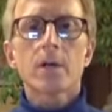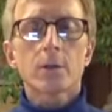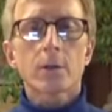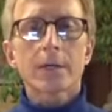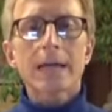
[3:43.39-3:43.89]

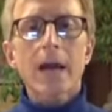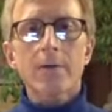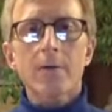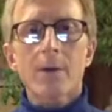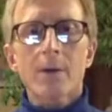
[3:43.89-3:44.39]
learning how
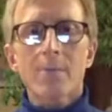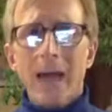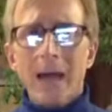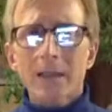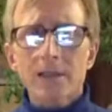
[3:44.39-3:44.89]
to
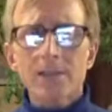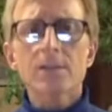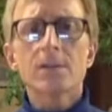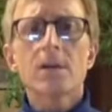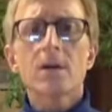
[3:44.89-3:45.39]

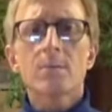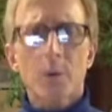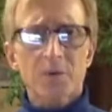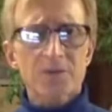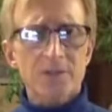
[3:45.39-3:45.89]
balance
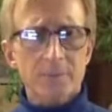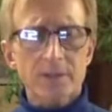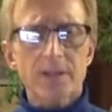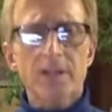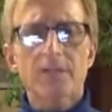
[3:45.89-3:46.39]
both
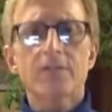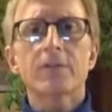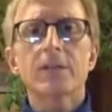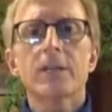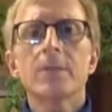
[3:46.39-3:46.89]
stability and
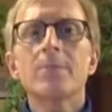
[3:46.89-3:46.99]
freedom,